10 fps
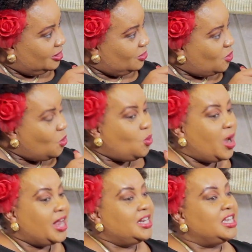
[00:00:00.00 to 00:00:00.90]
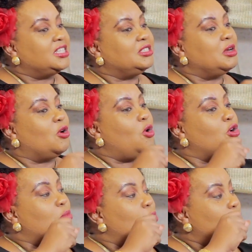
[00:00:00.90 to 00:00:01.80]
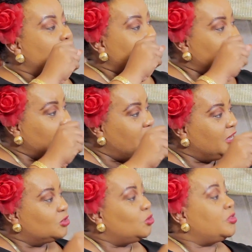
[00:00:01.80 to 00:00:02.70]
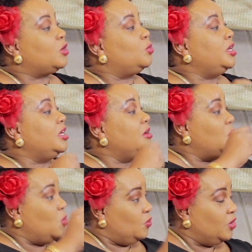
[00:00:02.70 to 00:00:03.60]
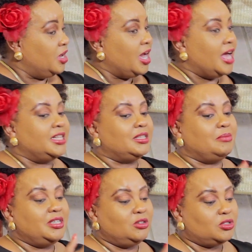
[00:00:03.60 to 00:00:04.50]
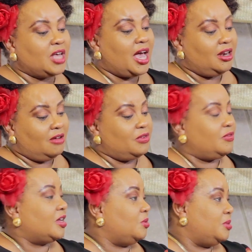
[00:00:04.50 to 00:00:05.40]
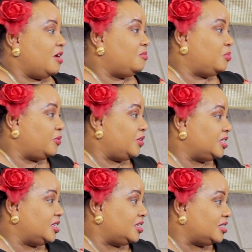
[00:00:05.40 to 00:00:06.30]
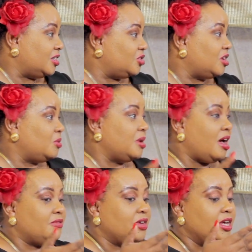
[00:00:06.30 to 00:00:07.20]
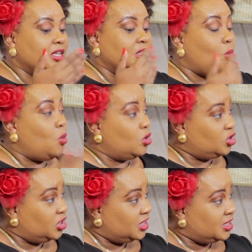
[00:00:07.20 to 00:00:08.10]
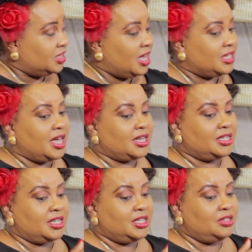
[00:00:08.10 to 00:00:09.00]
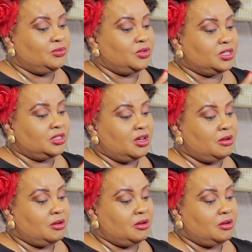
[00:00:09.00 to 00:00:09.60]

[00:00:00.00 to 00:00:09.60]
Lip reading: For when is God moving, so that we move. And it's amazing because I love the fact that we have prophetic intercession and we have the watches at the different